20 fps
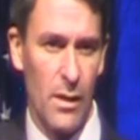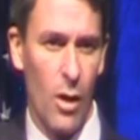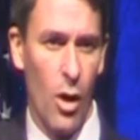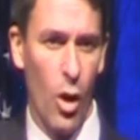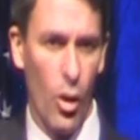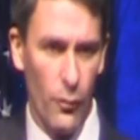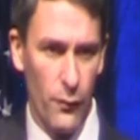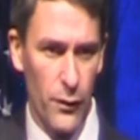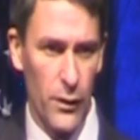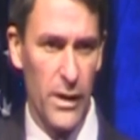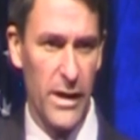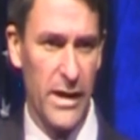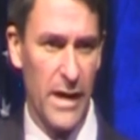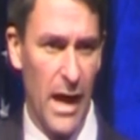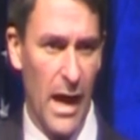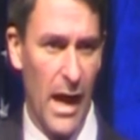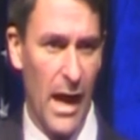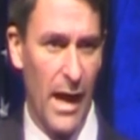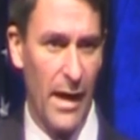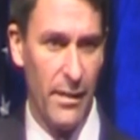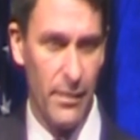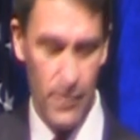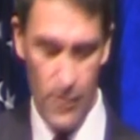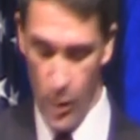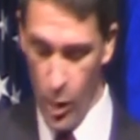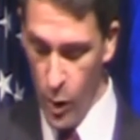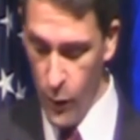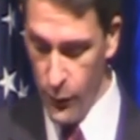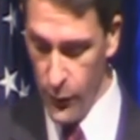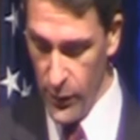hopefully not.
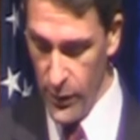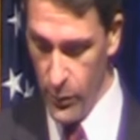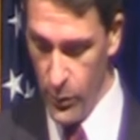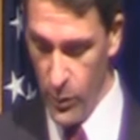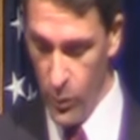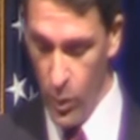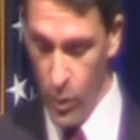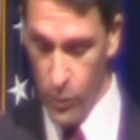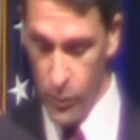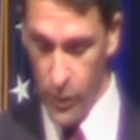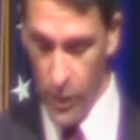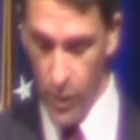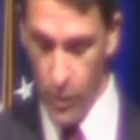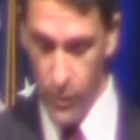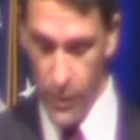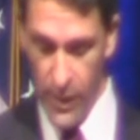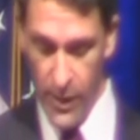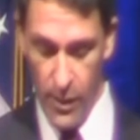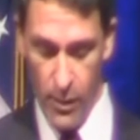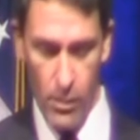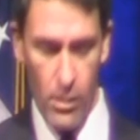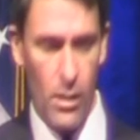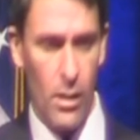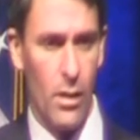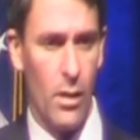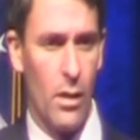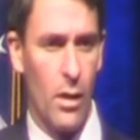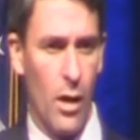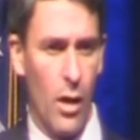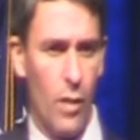Hopefully we won't go there.
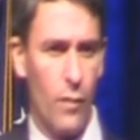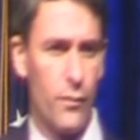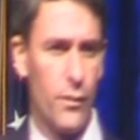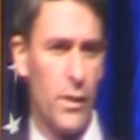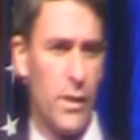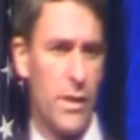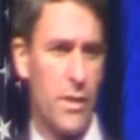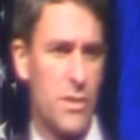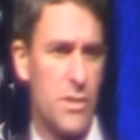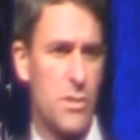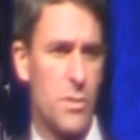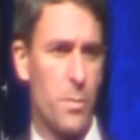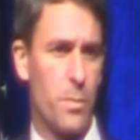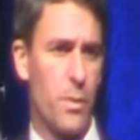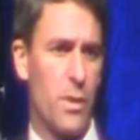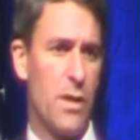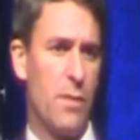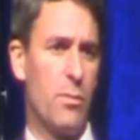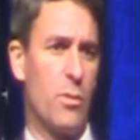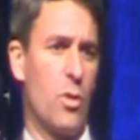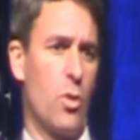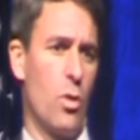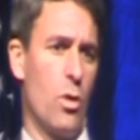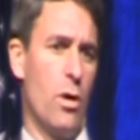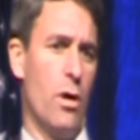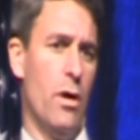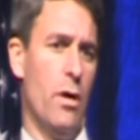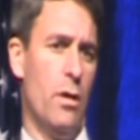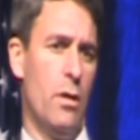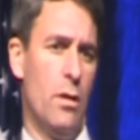Hopefully the Supreme
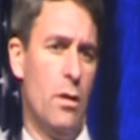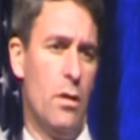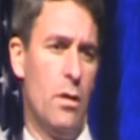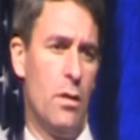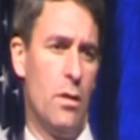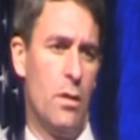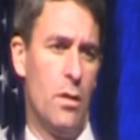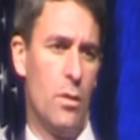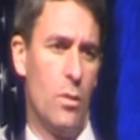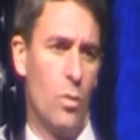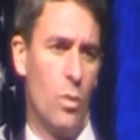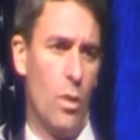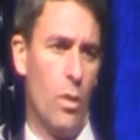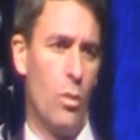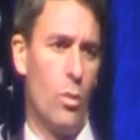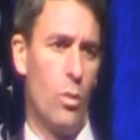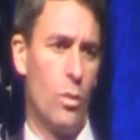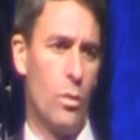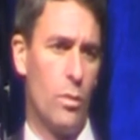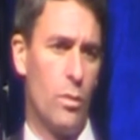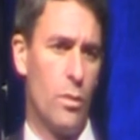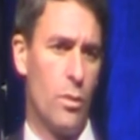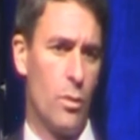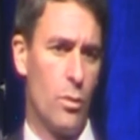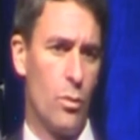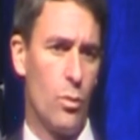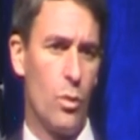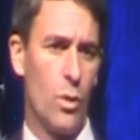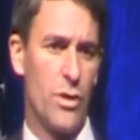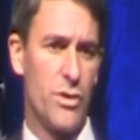Court will
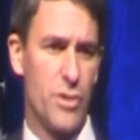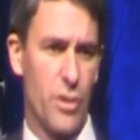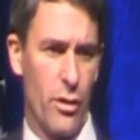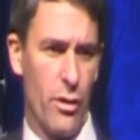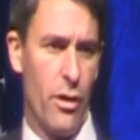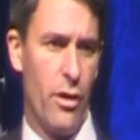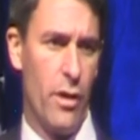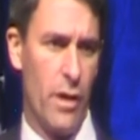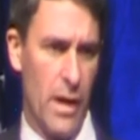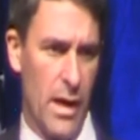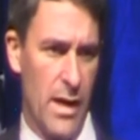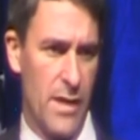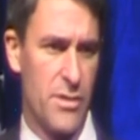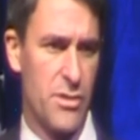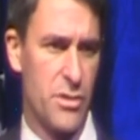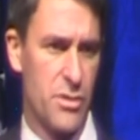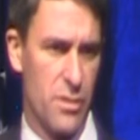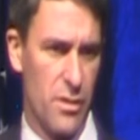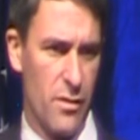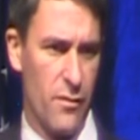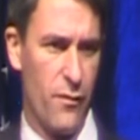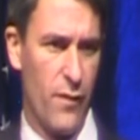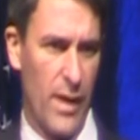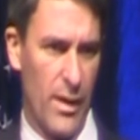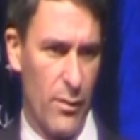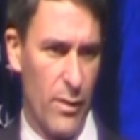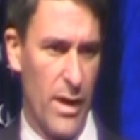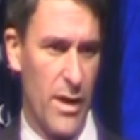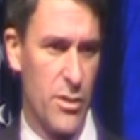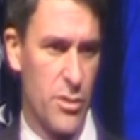return us to the
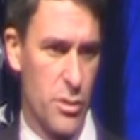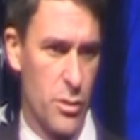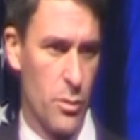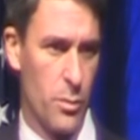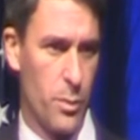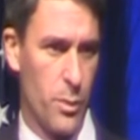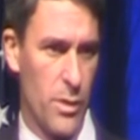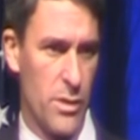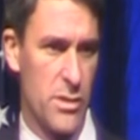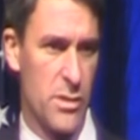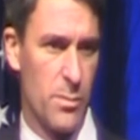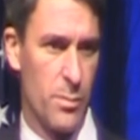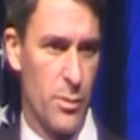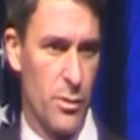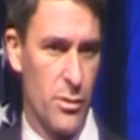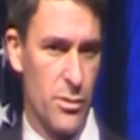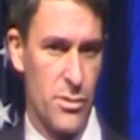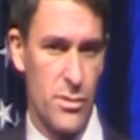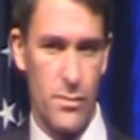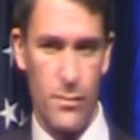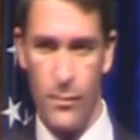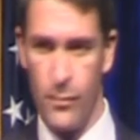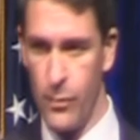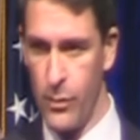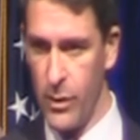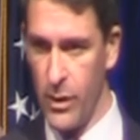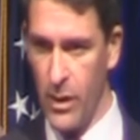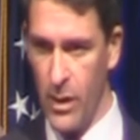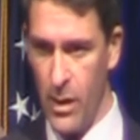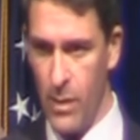foundational principles for
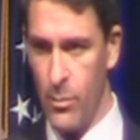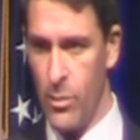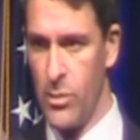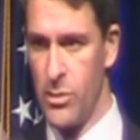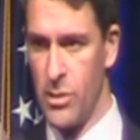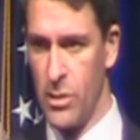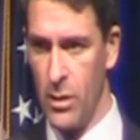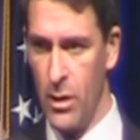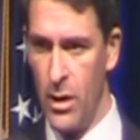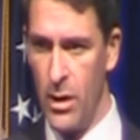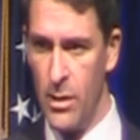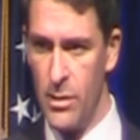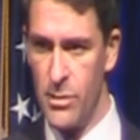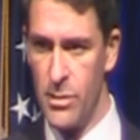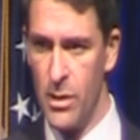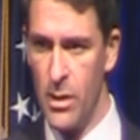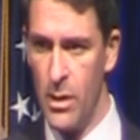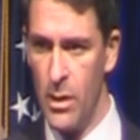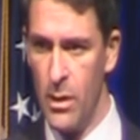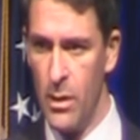the Commerce Clause